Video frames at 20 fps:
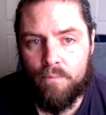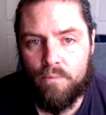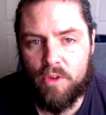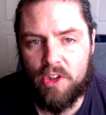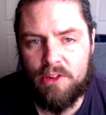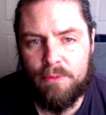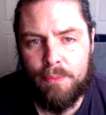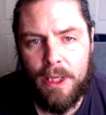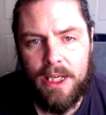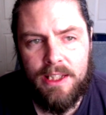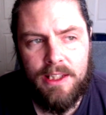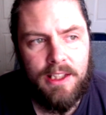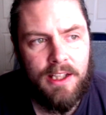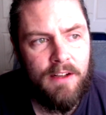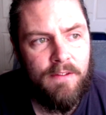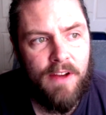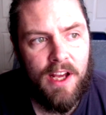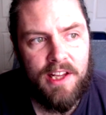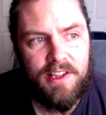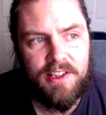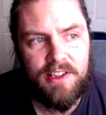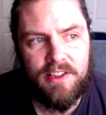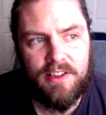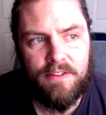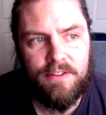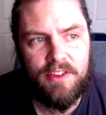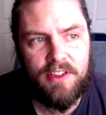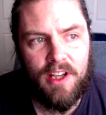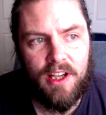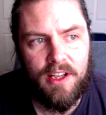Despite the advances of
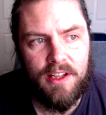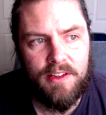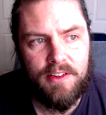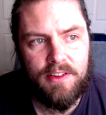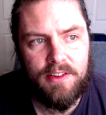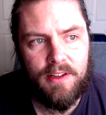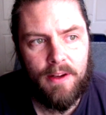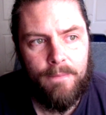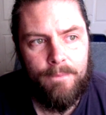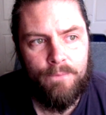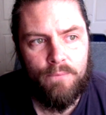science,